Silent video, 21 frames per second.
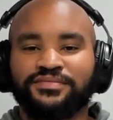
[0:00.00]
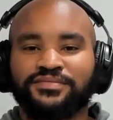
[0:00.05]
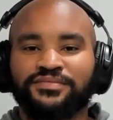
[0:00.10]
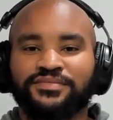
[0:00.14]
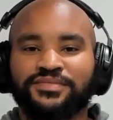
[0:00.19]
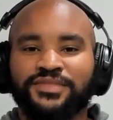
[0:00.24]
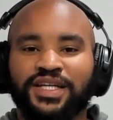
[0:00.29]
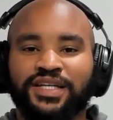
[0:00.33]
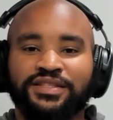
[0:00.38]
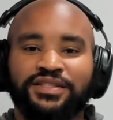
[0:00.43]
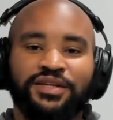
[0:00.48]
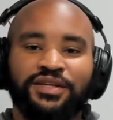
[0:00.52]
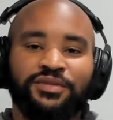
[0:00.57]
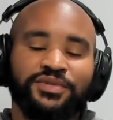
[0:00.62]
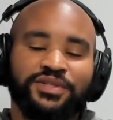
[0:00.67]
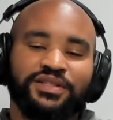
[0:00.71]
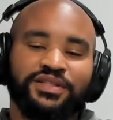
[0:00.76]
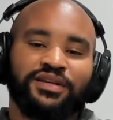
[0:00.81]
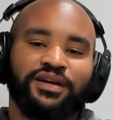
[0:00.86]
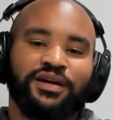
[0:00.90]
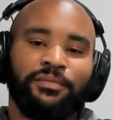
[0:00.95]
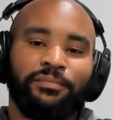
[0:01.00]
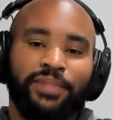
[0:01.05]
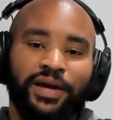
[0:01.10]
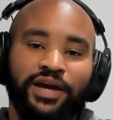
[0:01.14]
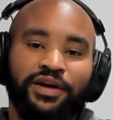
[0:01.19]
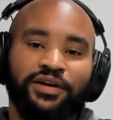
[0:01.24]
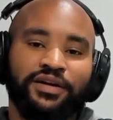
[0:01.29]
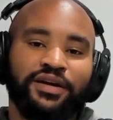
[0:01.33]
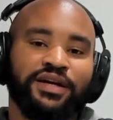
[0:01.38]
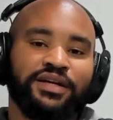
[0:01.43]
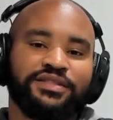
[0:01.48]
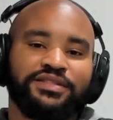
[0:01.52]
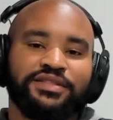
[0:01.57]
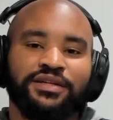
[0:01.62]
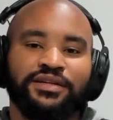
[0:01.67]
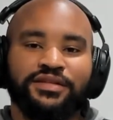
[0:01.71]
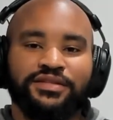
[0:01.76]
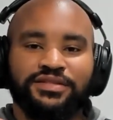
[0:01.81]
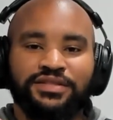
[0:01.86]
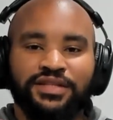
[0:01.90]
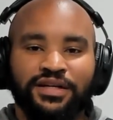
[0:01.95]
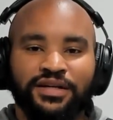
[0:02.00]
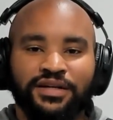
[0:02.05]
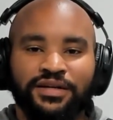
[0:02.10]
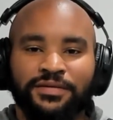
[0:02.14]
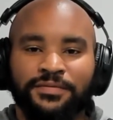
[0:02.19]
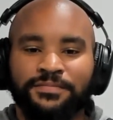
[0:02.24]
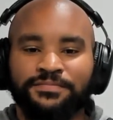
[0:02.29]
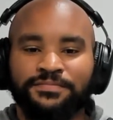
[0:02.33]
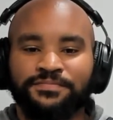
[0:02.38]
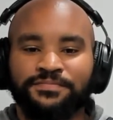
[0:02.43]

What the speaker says: because he was comparing it to